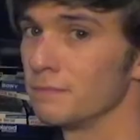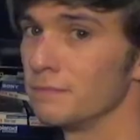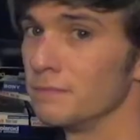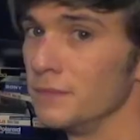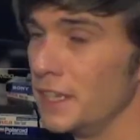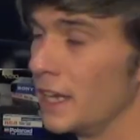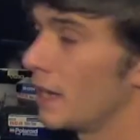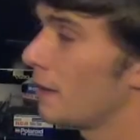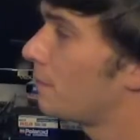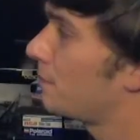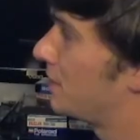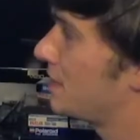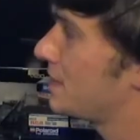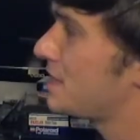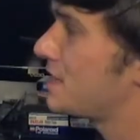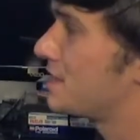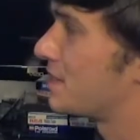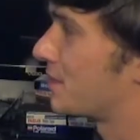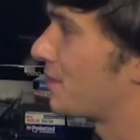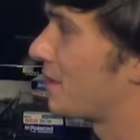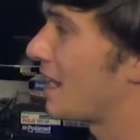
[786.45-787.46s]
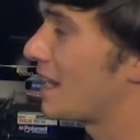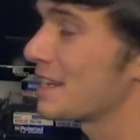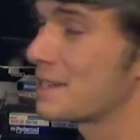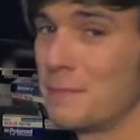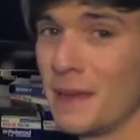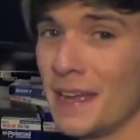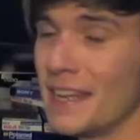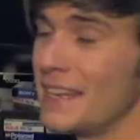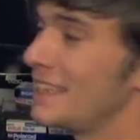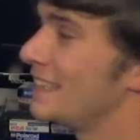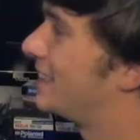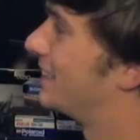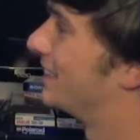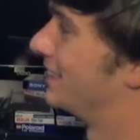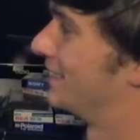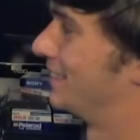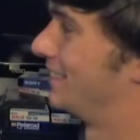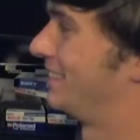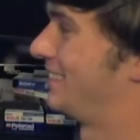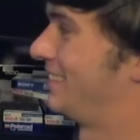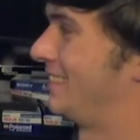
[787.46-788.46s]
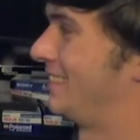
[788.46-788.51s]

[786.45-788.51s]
Yep, this is Crash Bandicoot.